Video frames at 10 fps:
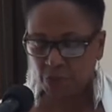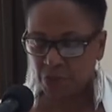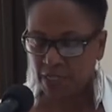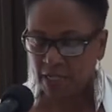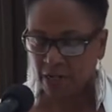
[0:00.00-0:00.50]

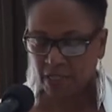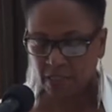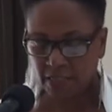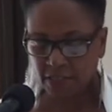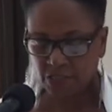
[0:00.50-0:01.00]
point in our
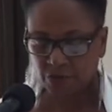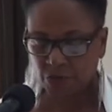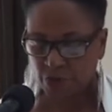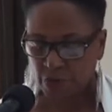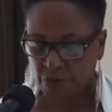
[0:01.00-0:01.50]
collective
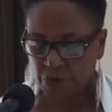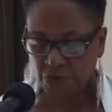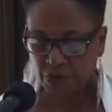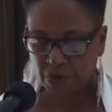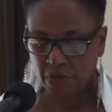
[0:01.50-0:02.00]

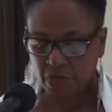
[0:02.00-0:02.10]
growth,